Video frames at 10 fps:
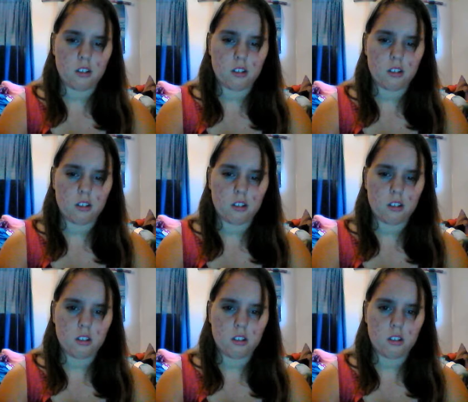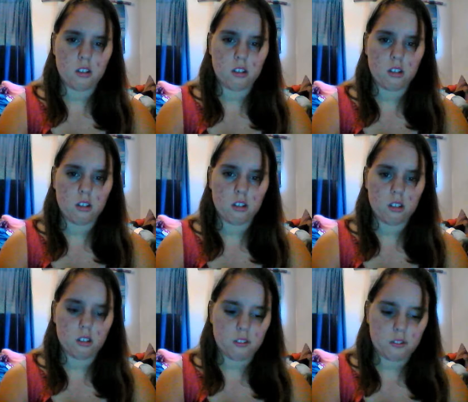
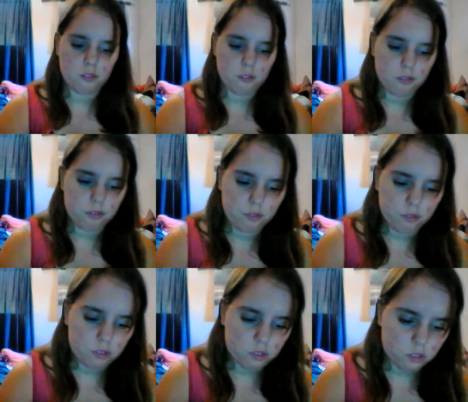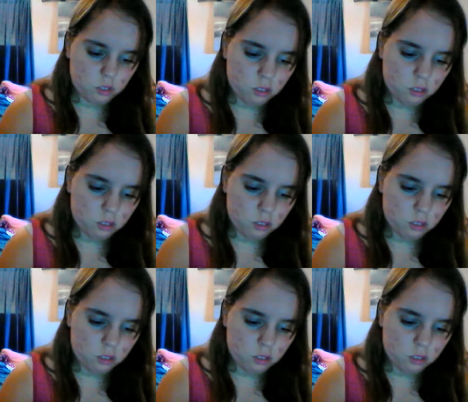No one is speaking in this clip.